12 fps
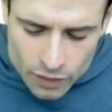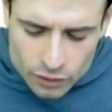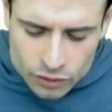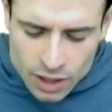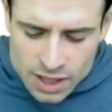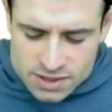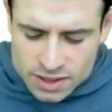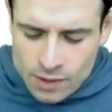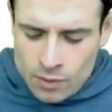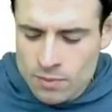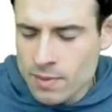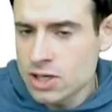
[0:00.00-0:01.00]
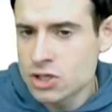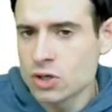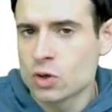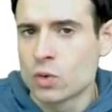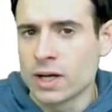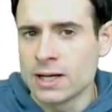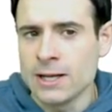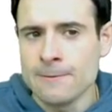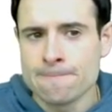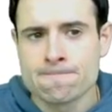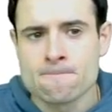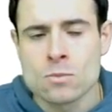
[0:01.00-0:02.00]
The last thing I want to mention quickly
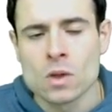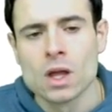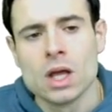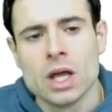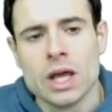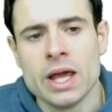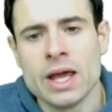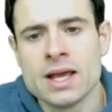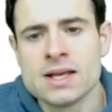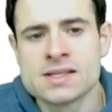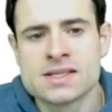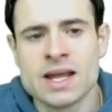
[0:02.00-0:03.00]
is the